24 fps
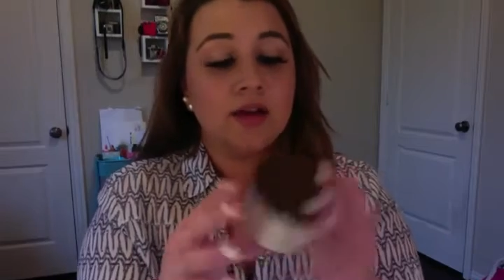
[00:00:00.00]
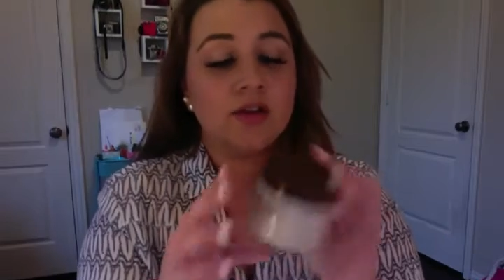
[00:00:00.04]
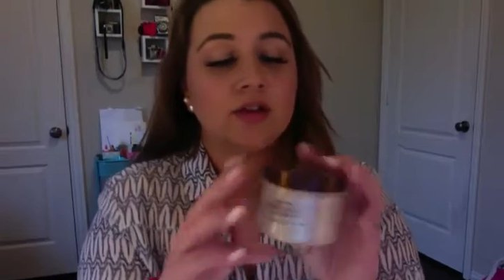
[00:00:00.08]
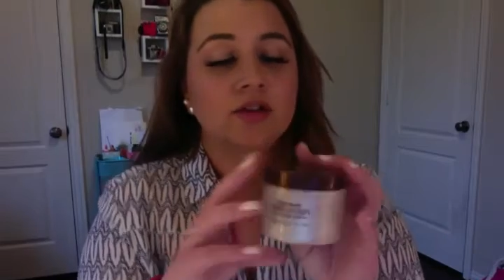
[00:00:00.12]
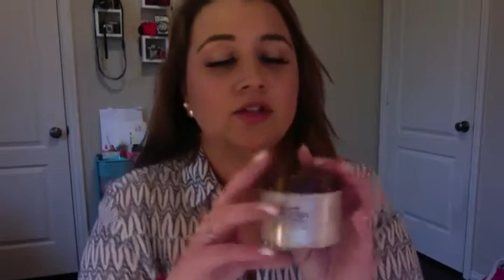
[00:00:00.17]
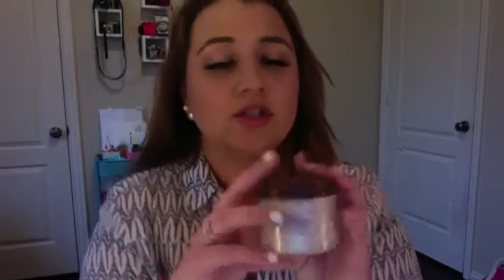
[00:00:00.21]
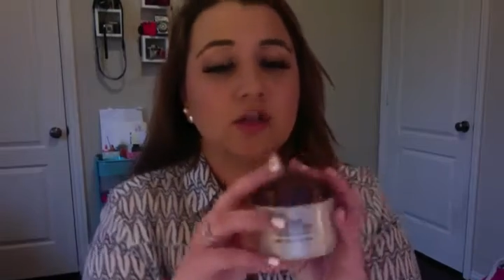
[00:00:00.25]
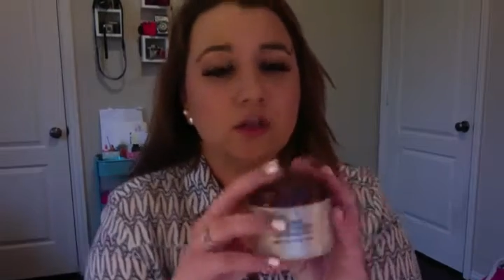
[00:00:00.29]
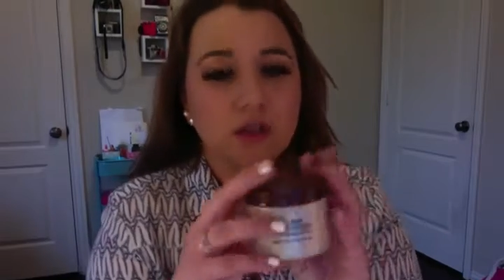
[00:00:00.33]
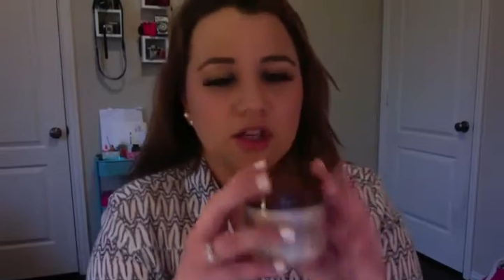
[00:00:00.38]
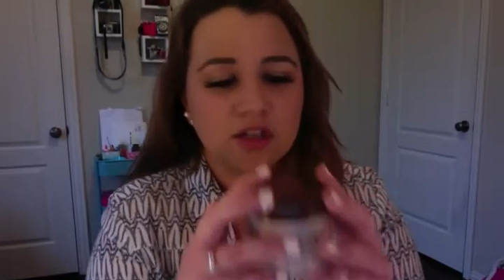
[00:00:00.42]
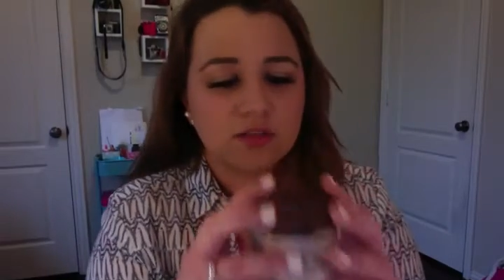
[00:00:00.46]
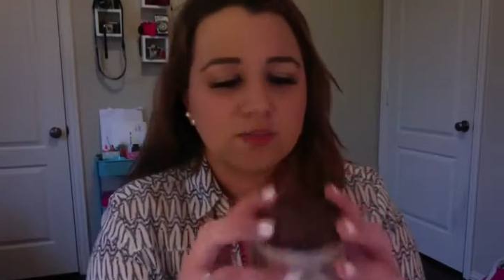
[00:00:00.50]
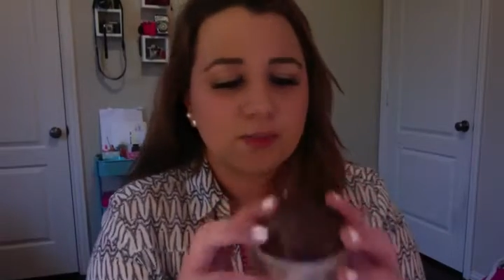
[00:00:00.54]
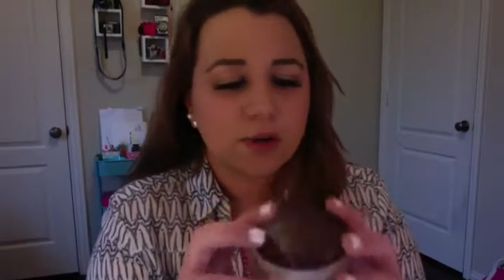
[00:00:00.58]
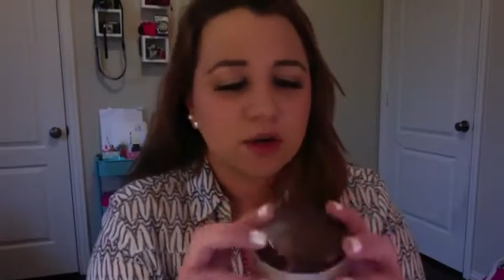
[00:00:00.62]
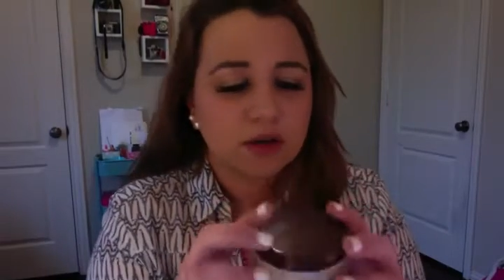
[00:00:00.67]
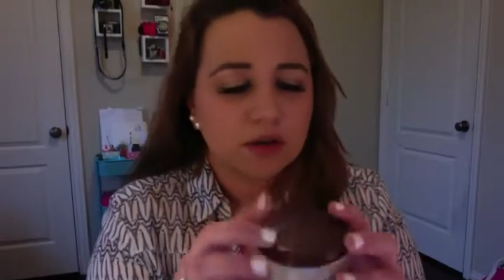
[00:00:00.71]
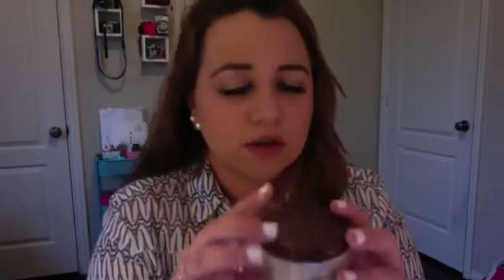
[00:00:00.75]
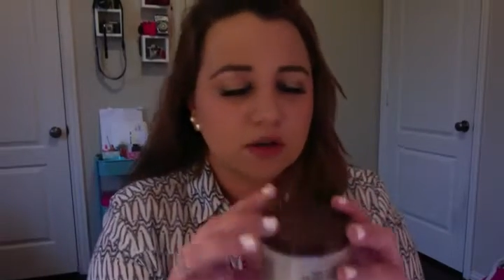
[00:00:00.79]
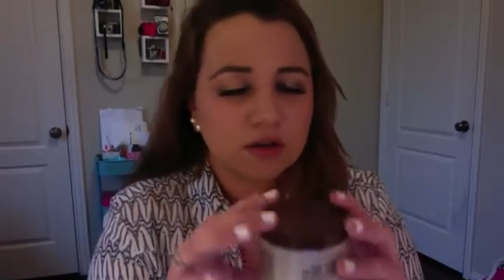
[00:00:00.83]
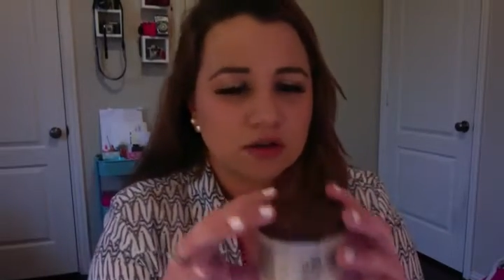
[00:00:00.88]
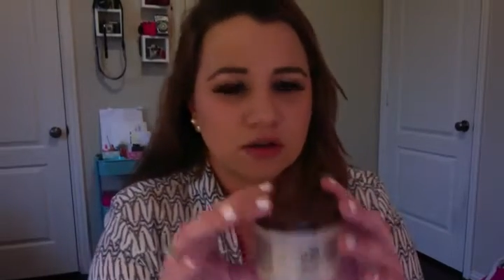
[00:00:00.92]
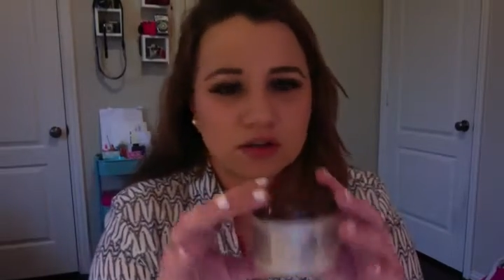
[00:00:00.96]
So these
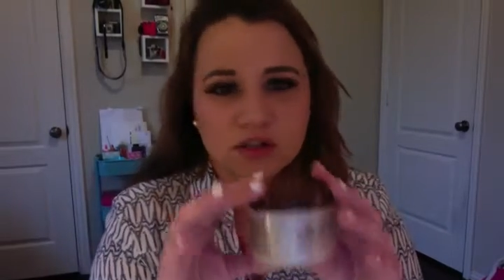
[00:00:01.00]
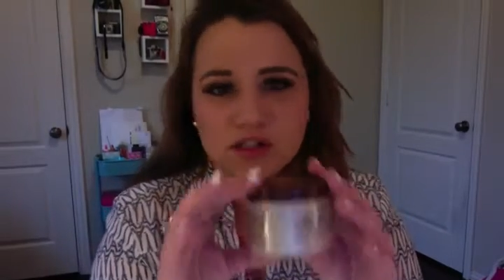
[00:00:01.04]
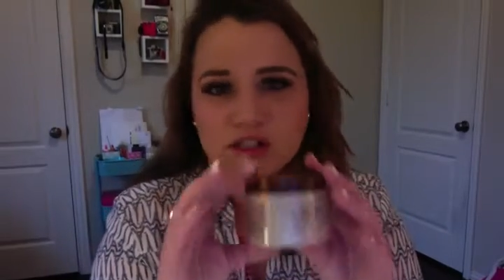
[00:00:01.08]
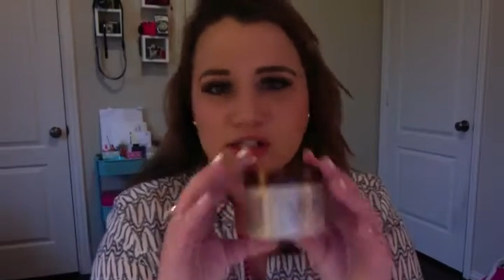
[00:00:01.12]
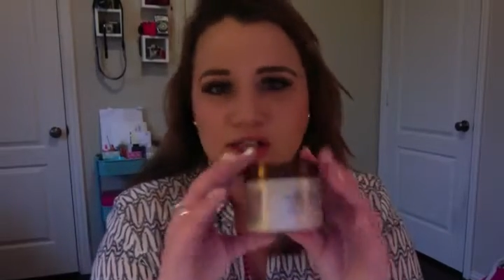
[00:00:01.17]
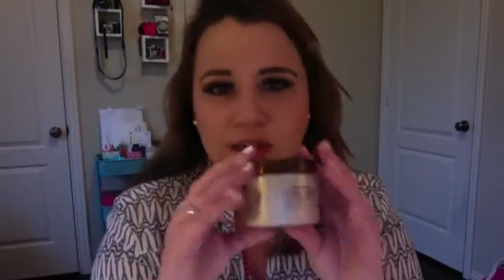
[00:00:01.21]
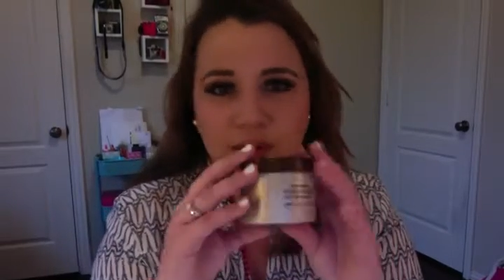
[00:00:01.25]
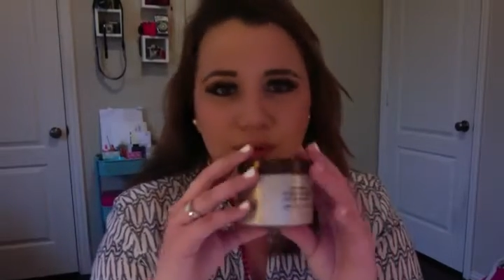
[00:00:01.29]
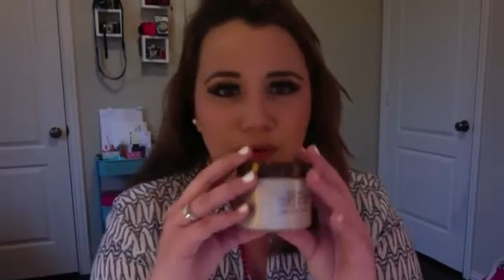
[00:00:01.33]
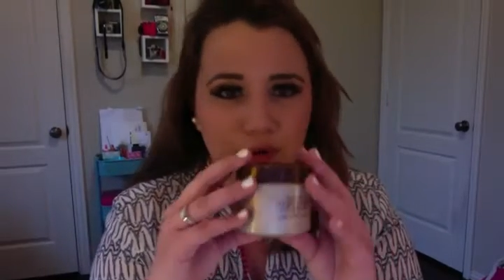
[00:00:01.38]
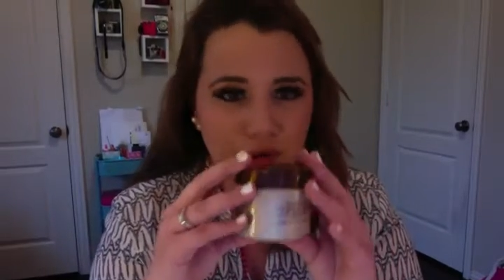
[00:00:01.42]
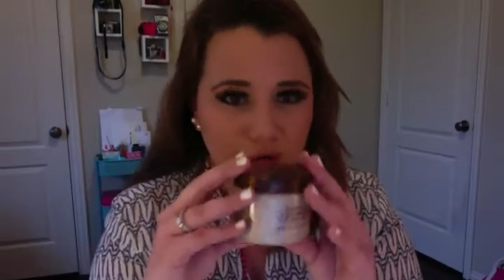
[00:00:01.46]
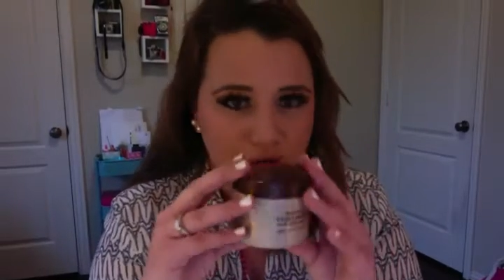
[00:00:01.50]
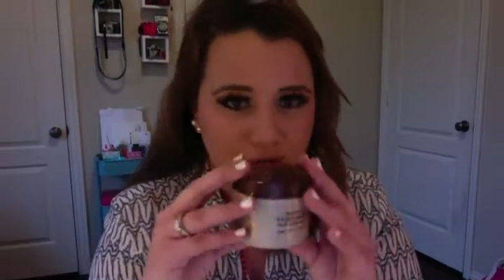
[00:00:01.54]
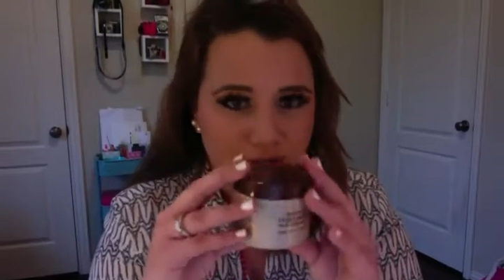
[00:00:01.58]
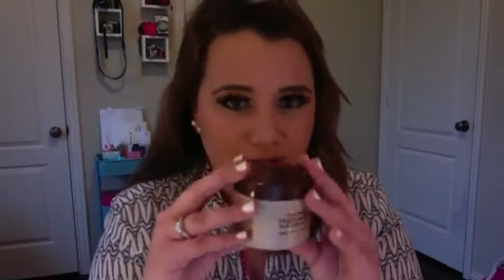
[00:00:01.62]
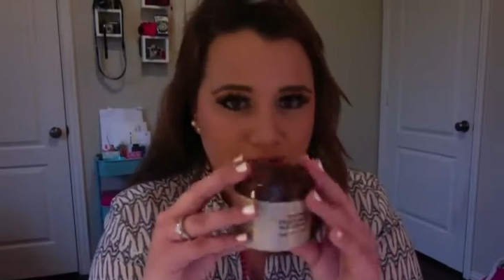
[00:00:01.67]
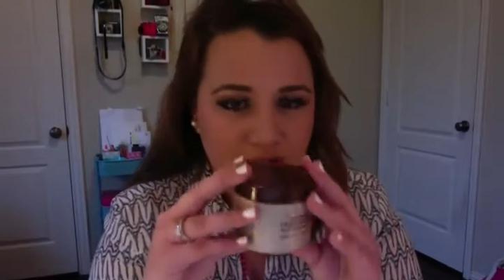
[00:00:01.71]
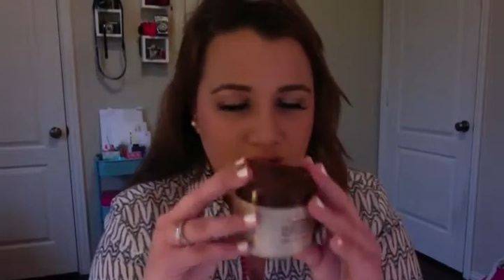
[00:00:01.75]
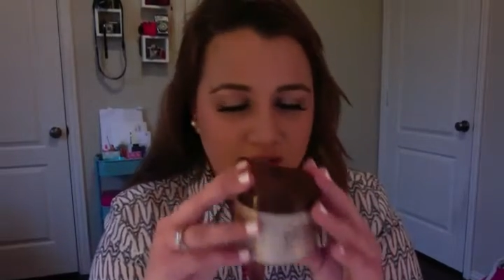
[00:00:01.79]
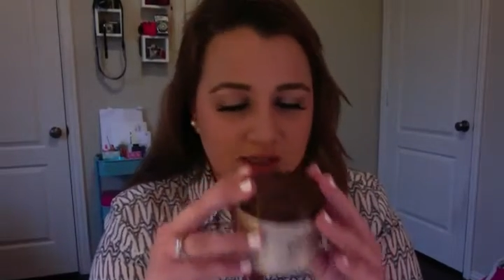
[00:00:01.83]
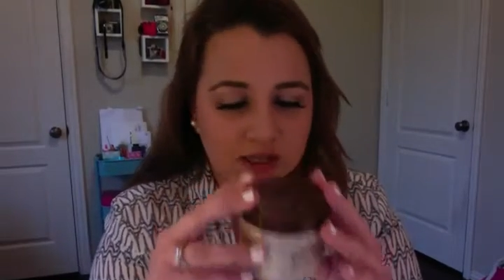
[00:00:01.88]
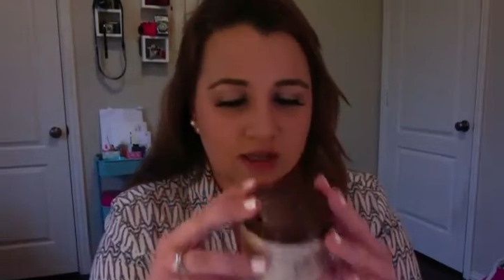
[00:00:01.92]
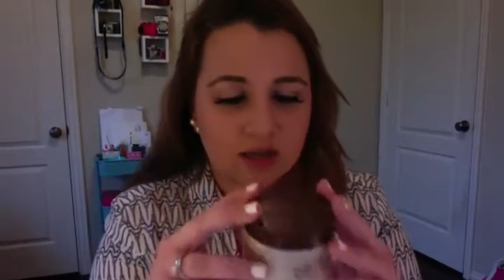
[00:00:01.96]
particles, they were
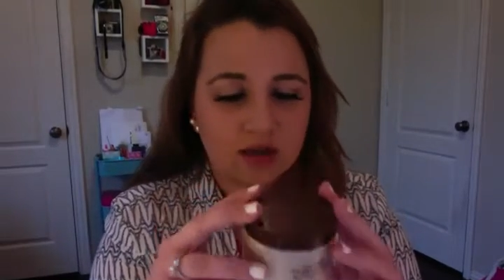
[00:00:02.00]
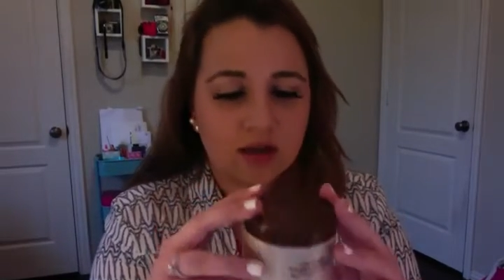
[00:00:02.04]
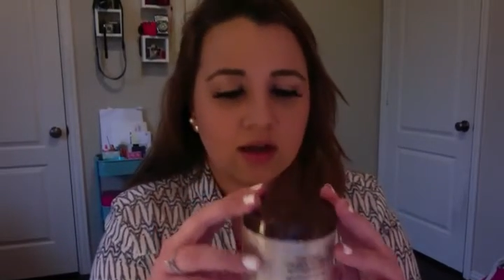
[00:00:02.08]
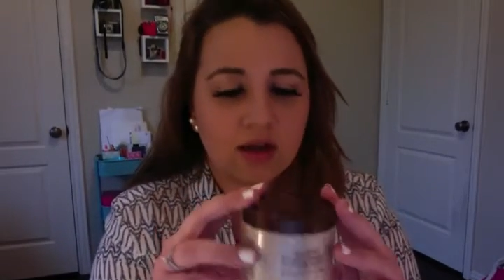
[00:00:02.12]
great.